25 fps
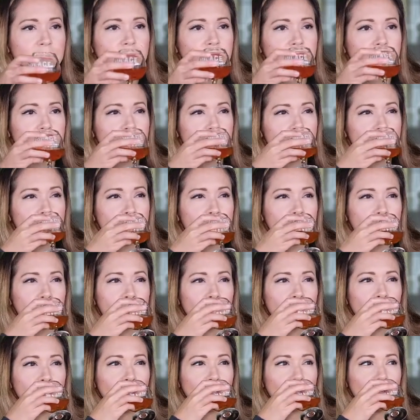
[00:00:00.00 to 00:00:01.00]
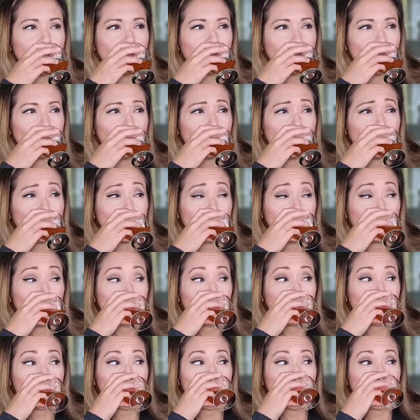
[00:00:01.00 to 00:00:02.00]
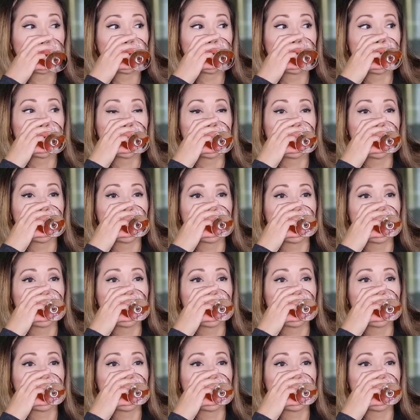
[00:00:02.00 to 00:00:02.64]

The person shown says nothing.